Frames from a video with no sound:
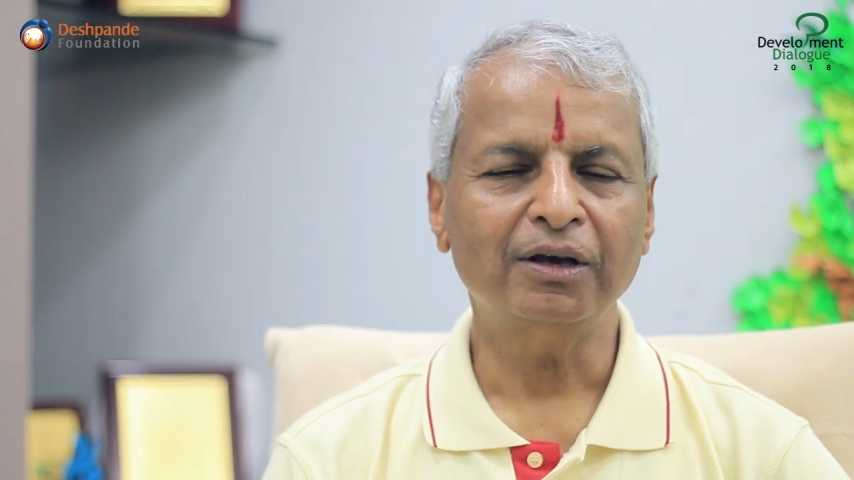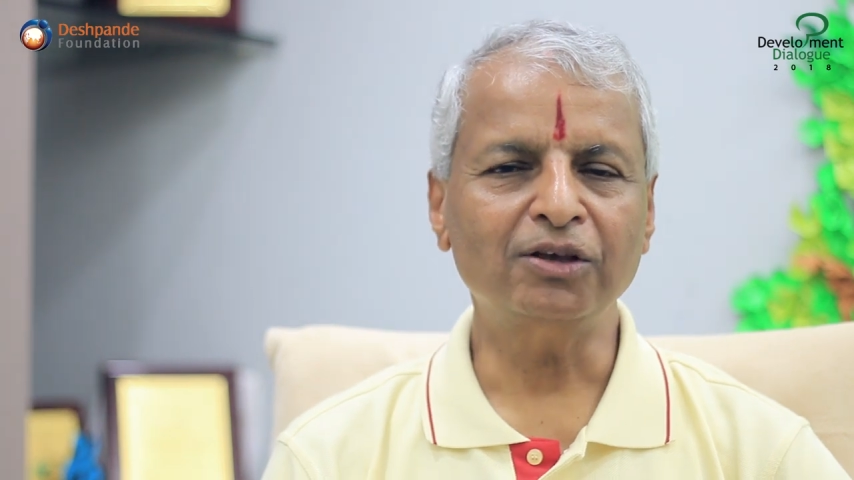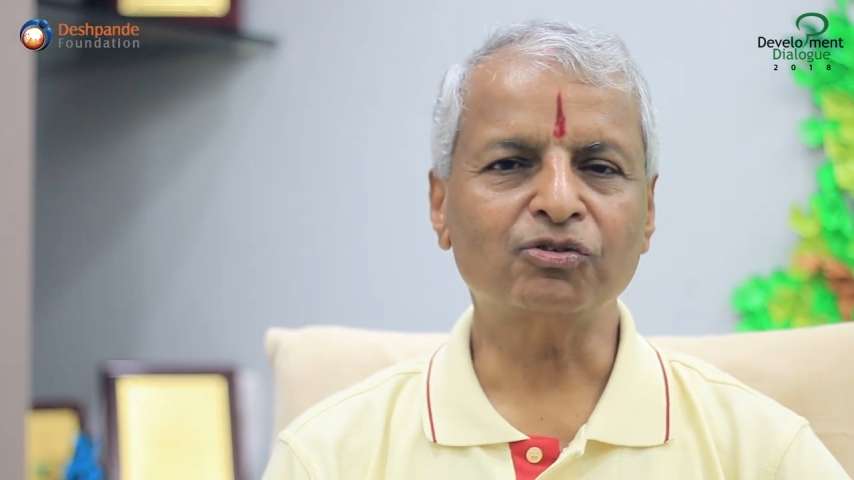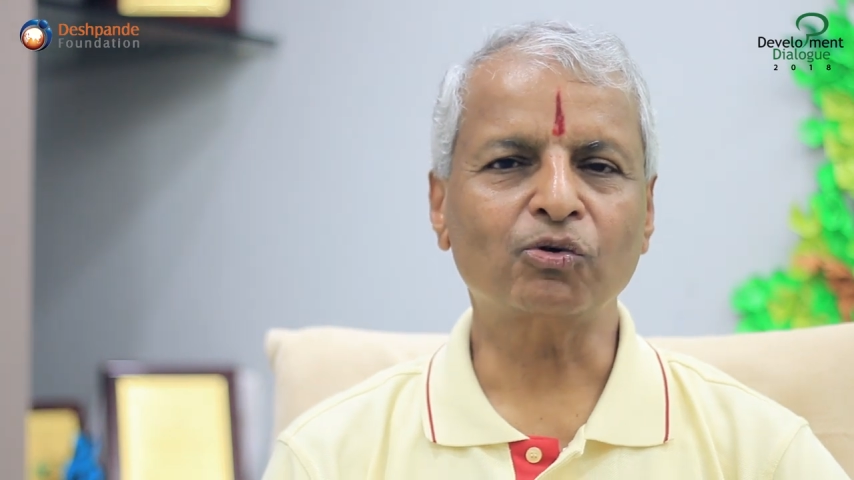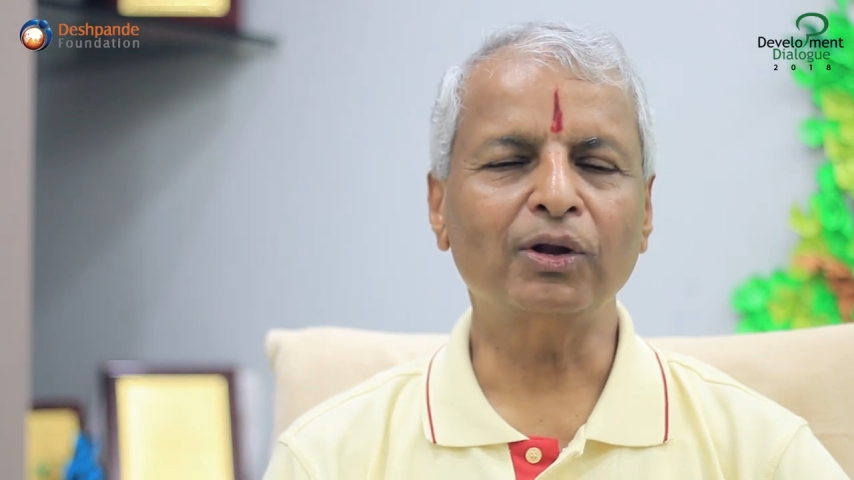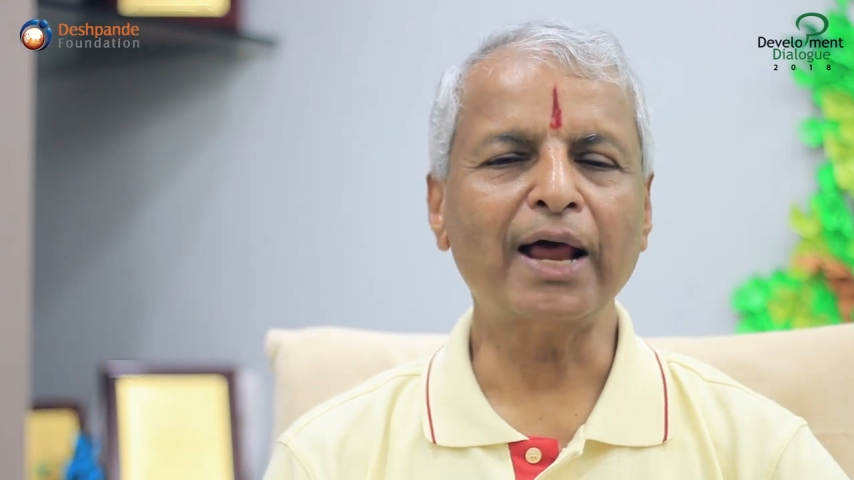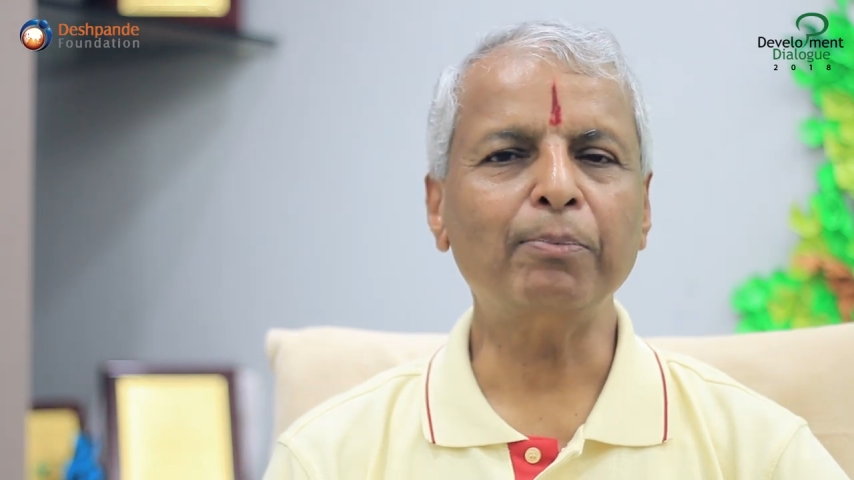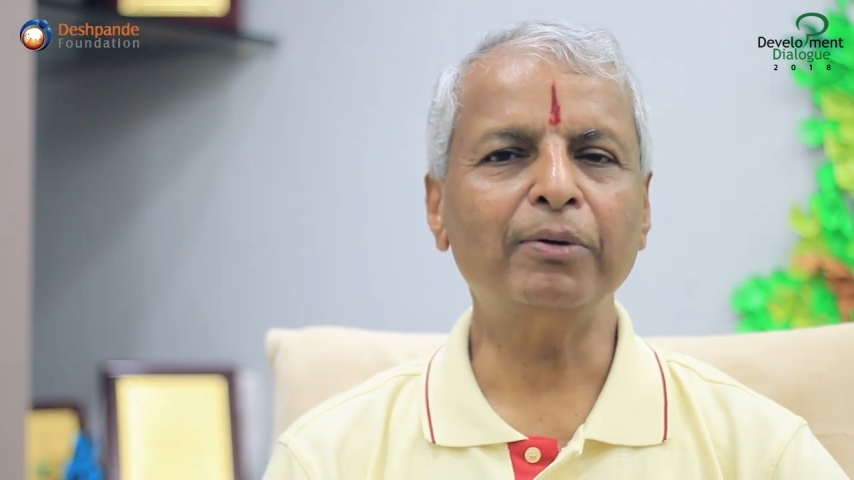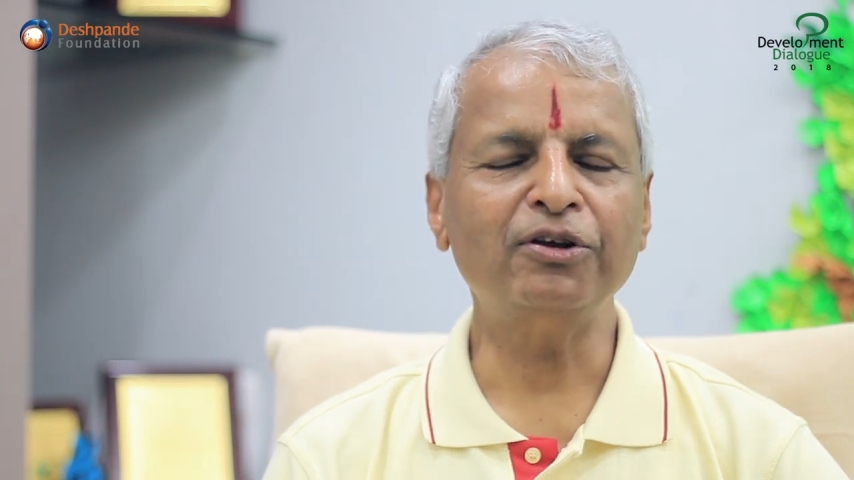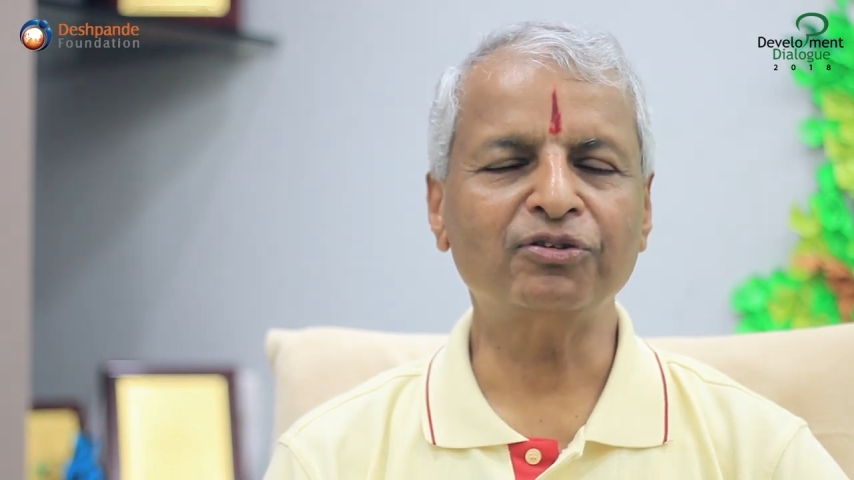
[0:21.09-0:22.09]
is
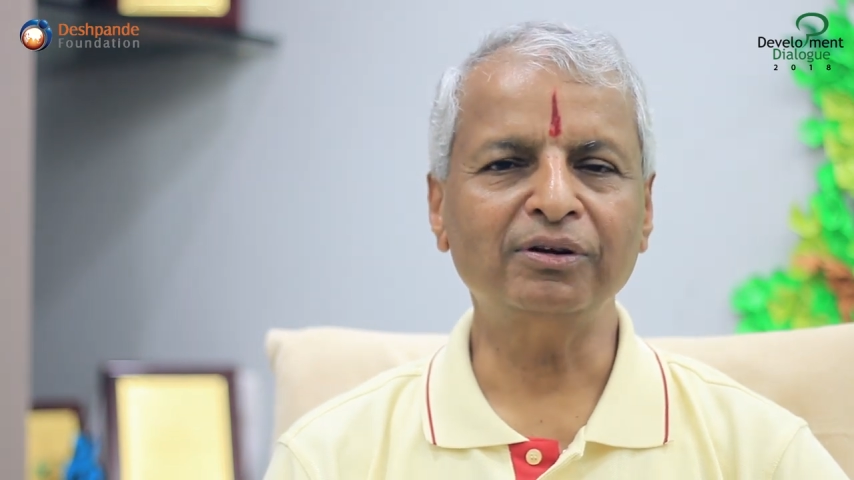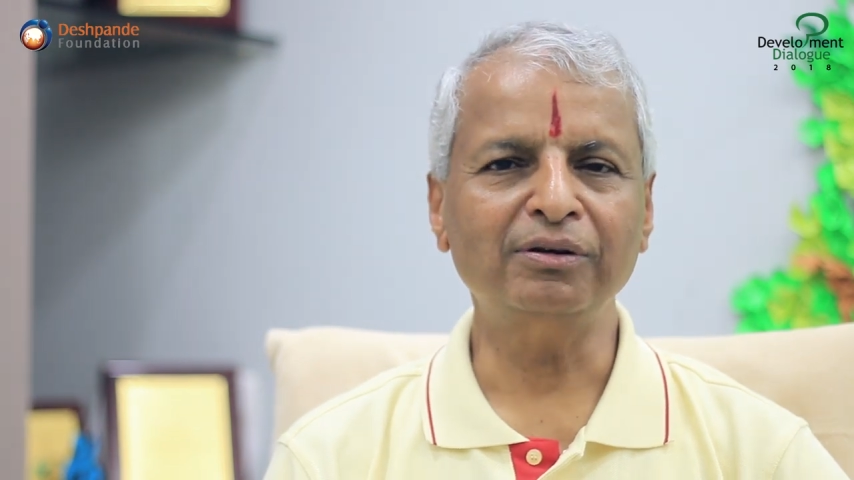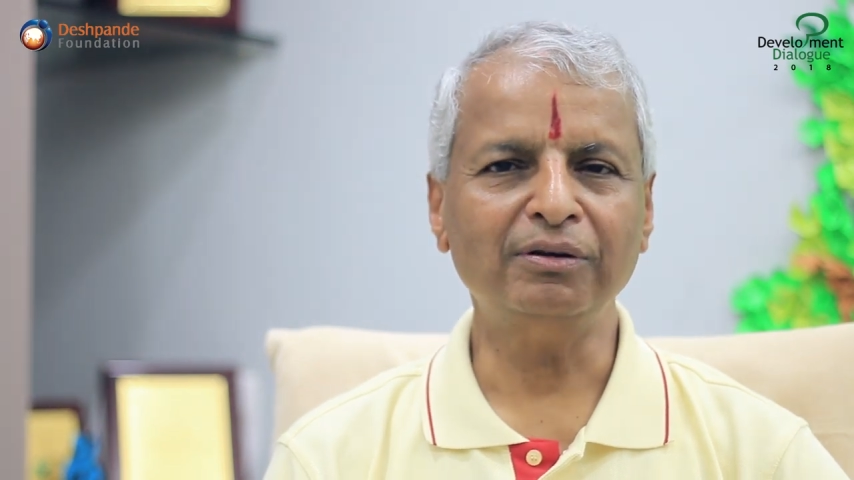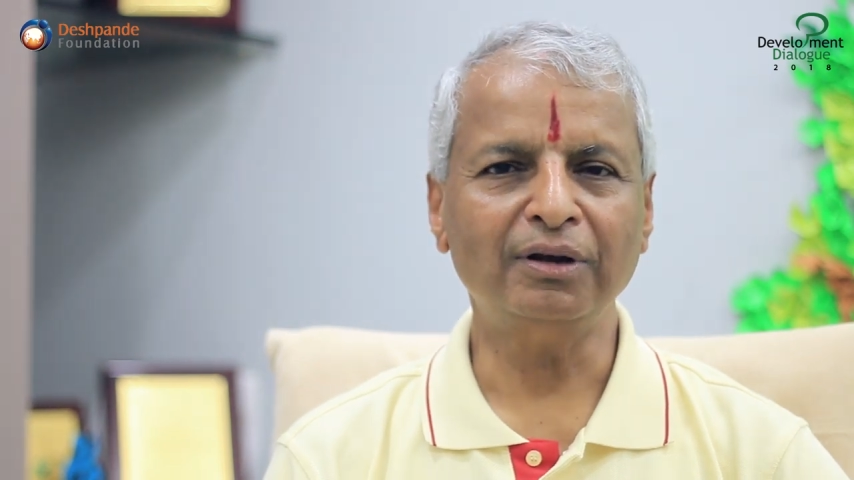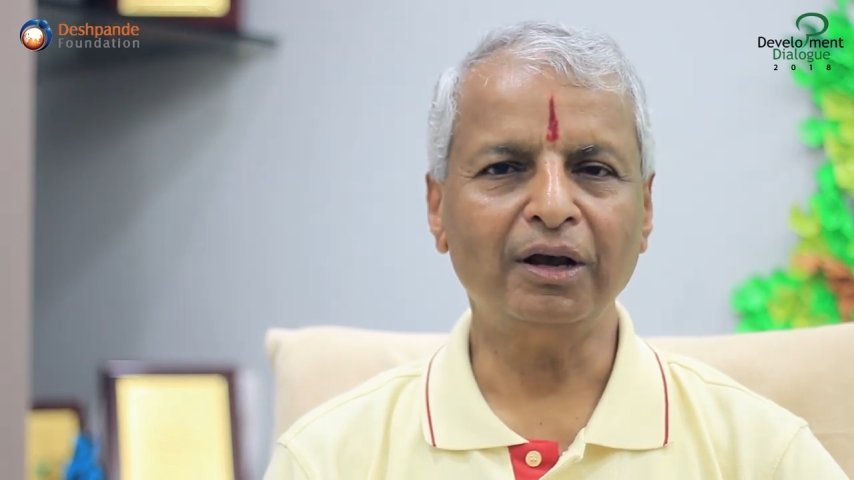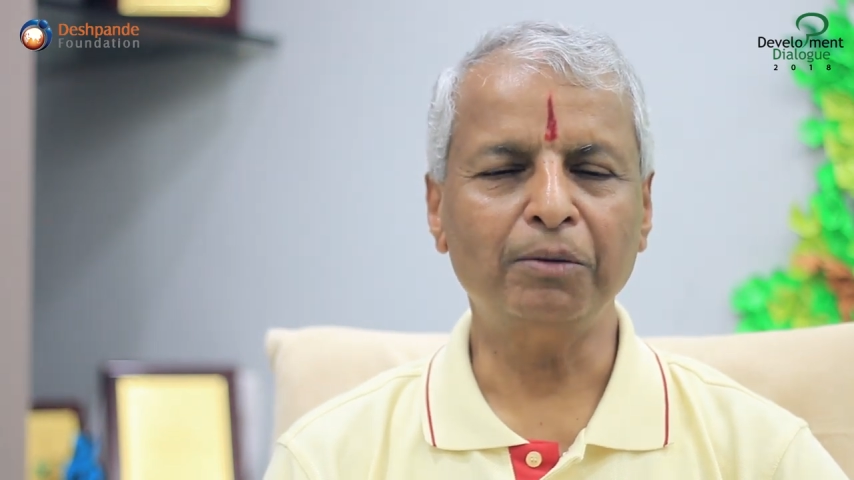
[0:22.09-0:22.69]
collaboration